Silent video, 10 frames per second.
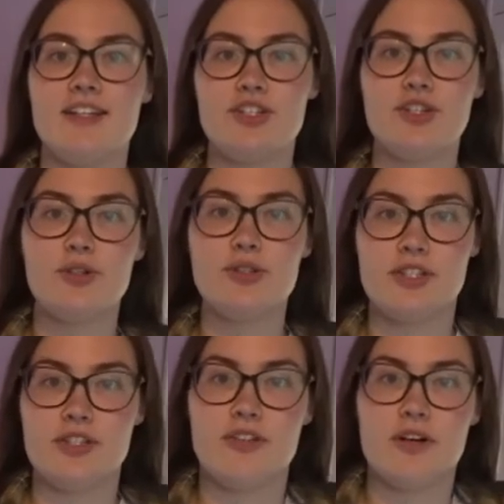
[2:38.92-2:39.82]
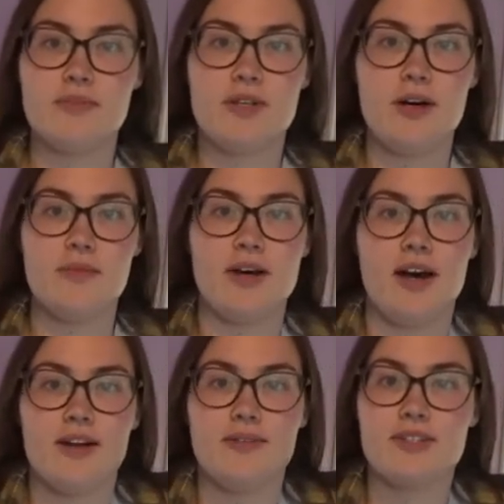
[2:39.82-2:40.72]
shorter crop top that
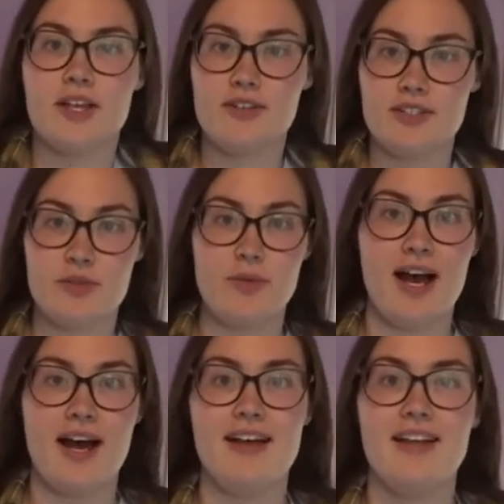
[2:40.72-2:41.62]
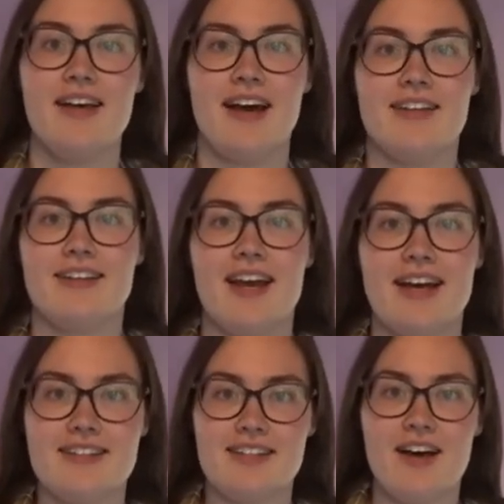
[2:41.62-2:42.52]
I was going to wear, and
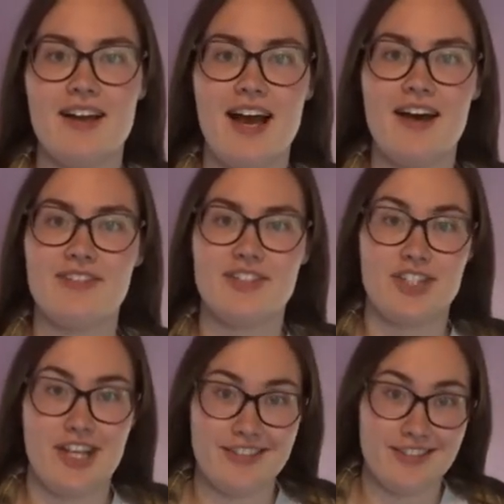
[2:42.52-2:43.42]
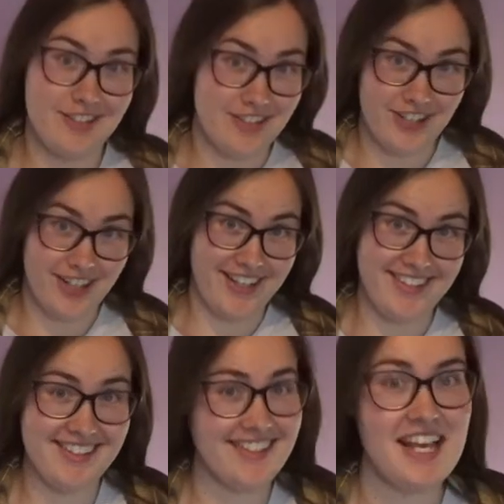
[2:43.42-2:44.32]
yes, I haven't changed the
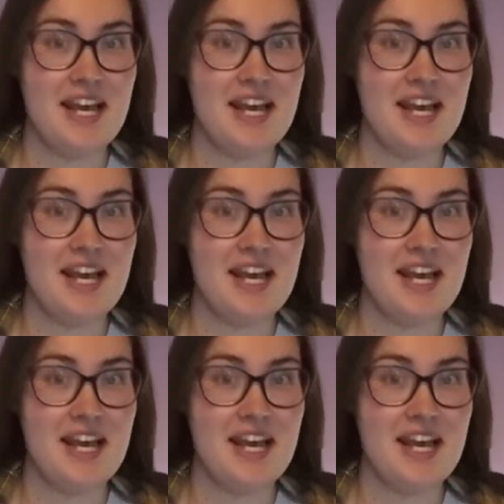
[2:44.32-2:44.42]
jeans.